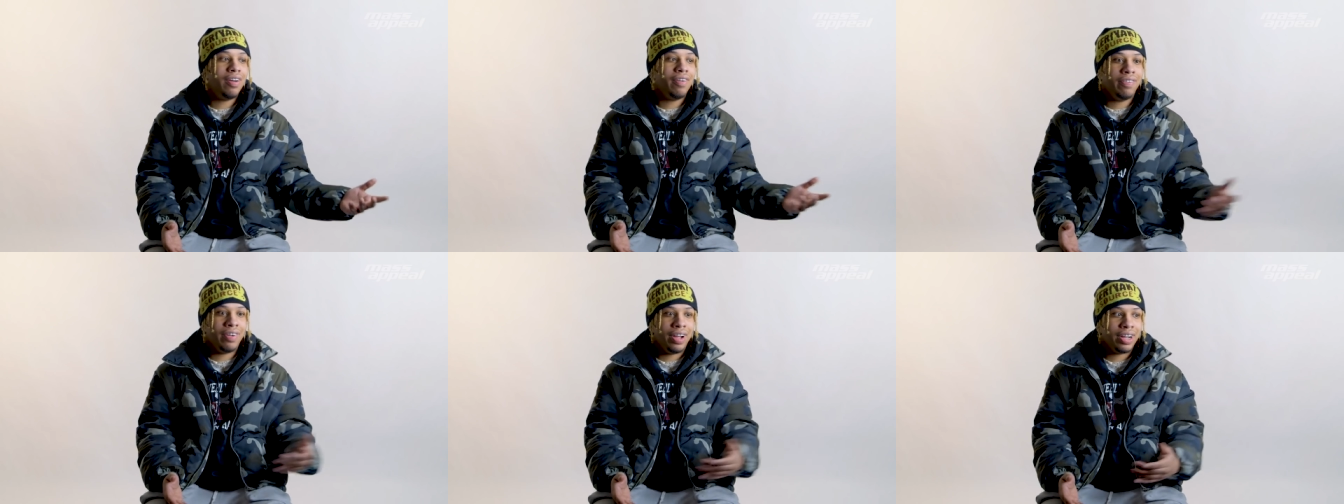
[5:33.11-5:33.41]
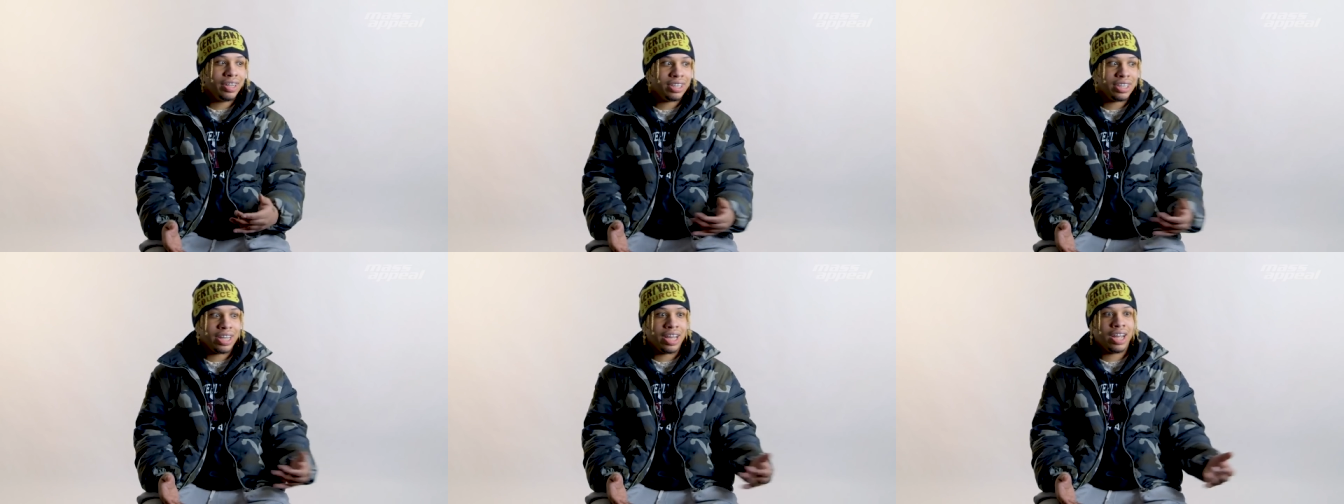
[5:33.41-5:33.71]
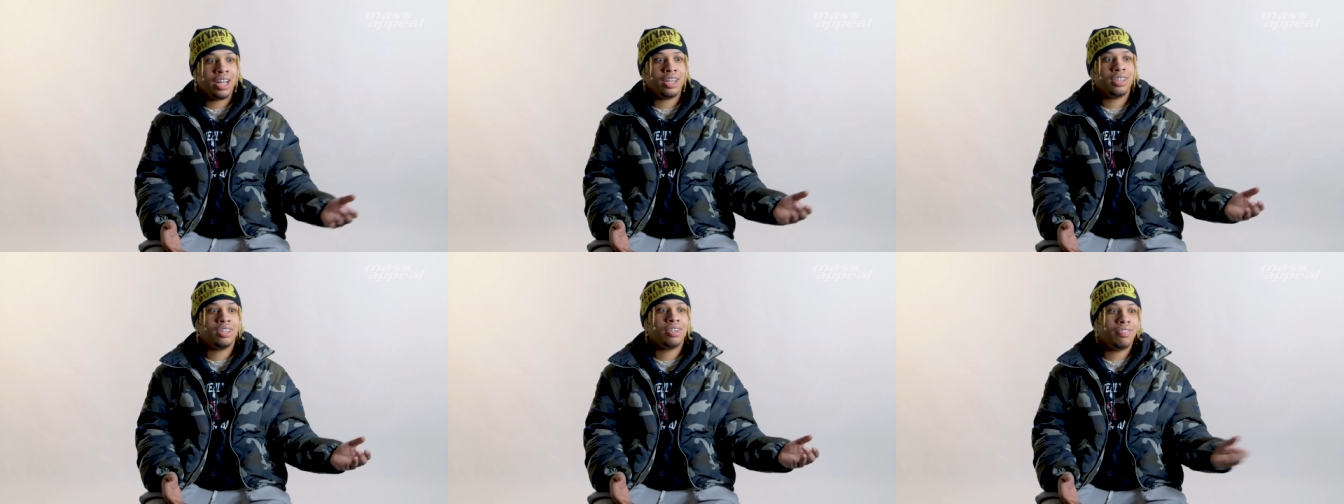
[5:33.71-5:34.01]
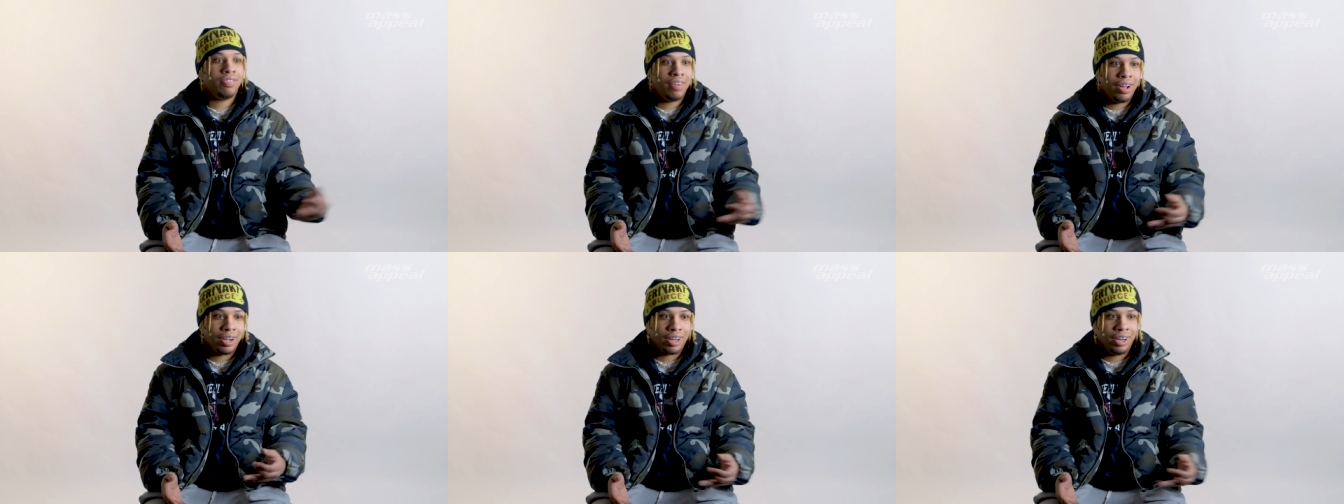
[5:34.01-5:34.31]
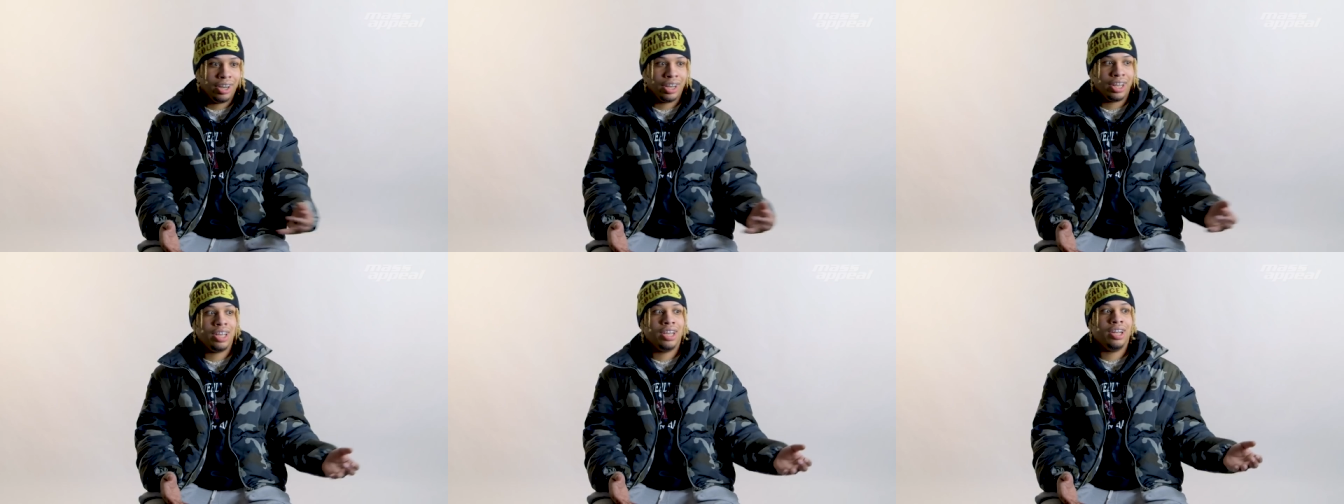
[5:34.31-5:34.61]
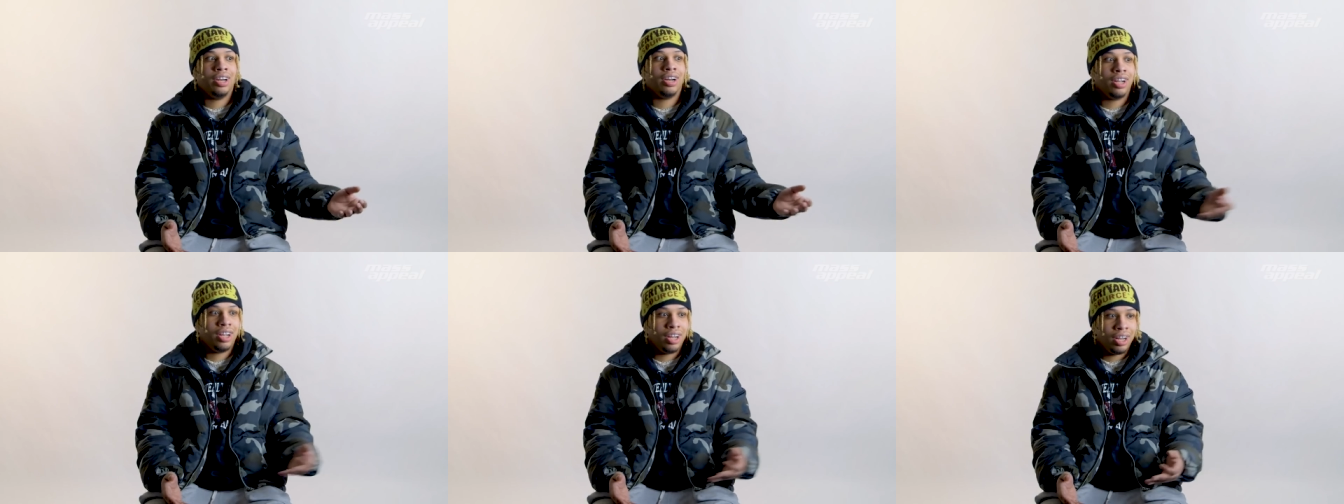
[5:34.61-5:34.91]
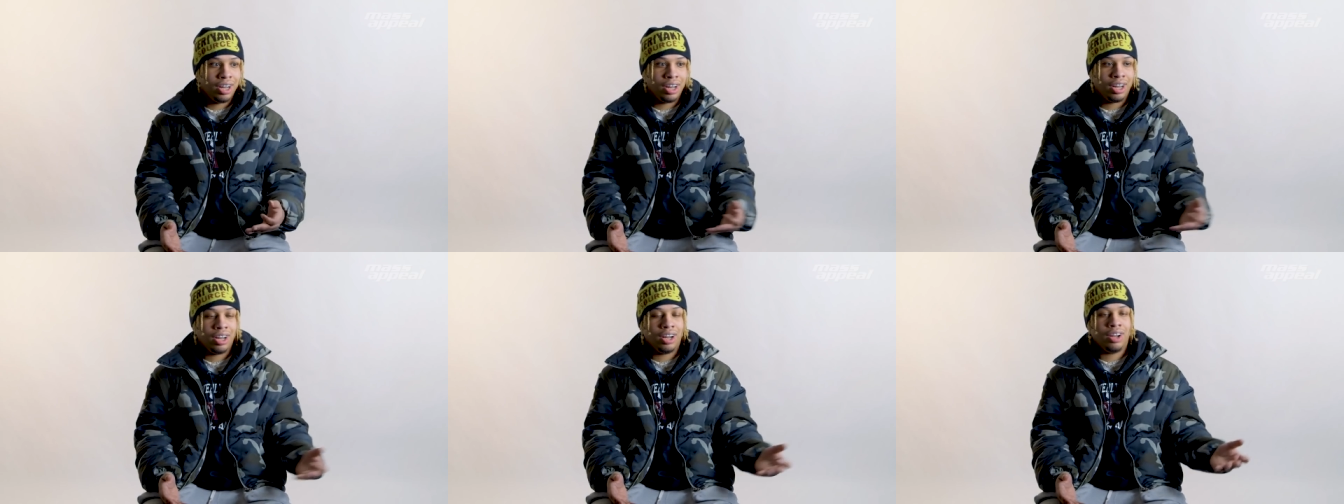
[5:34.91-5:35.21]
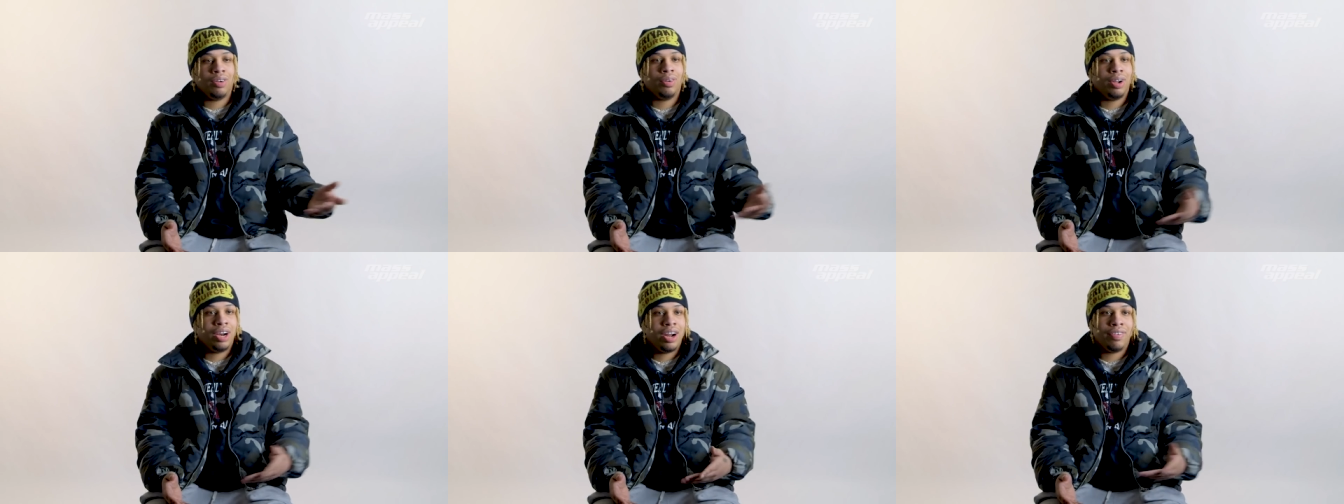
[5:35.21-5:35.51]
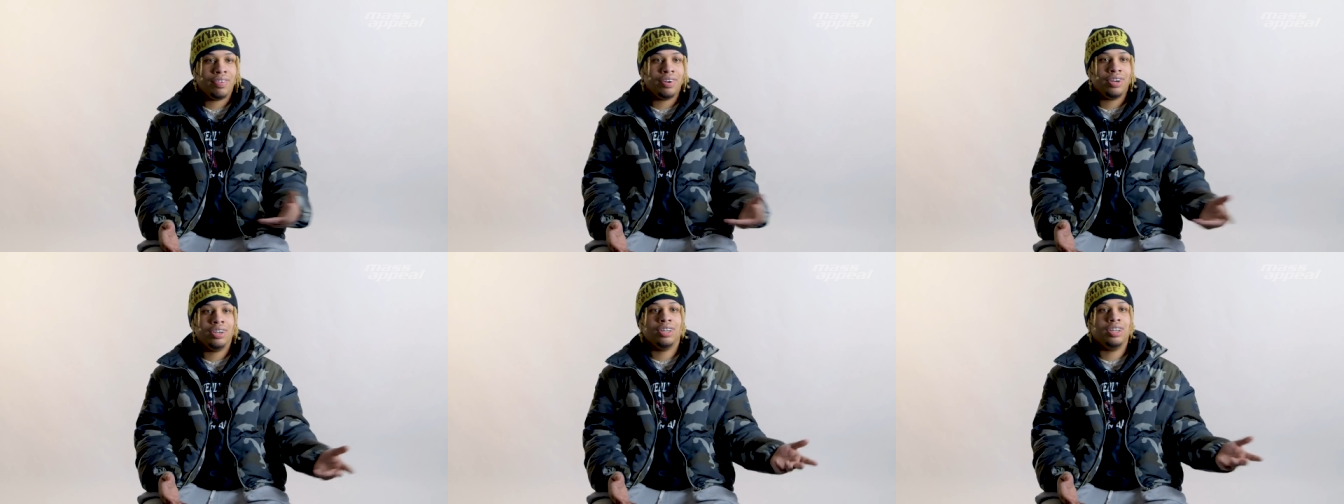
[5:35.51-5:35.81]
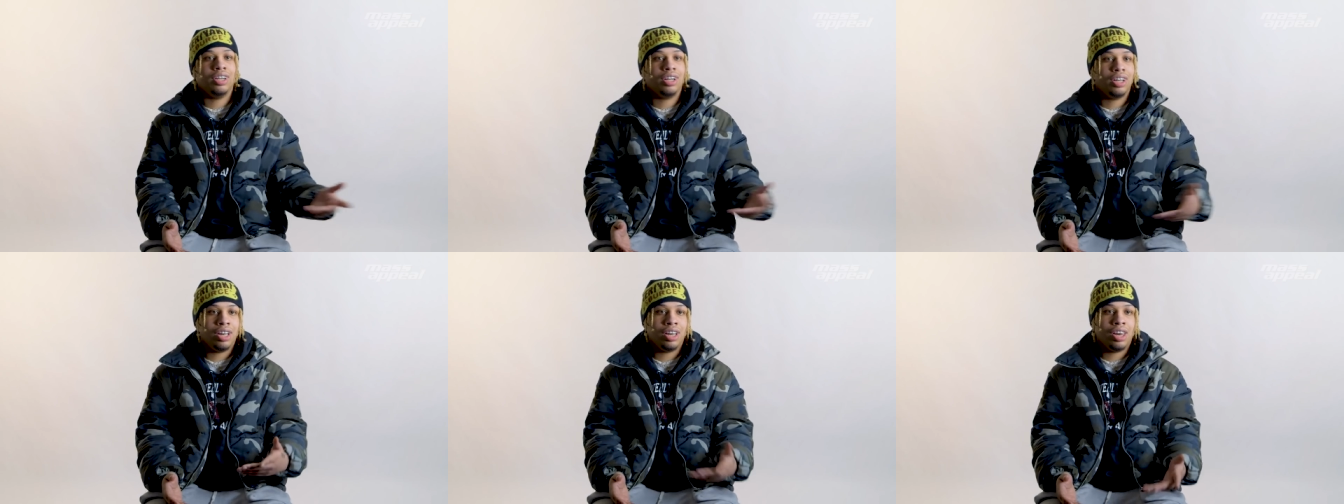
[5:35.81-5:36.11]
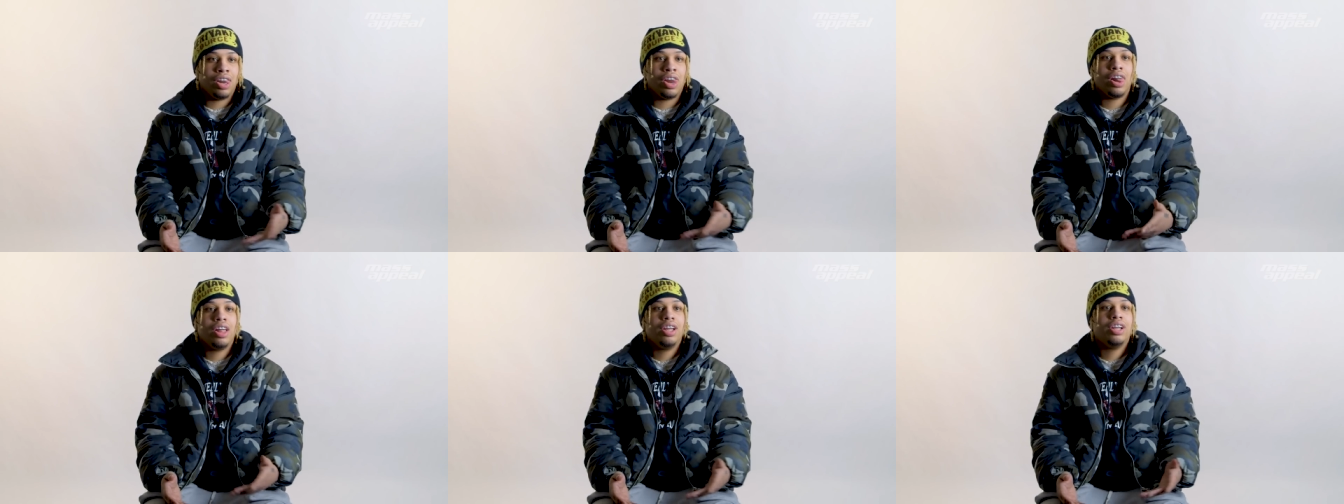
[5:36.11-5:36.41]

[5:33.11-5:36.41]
fuck Zans, fuck lean, uh, whatever, uh,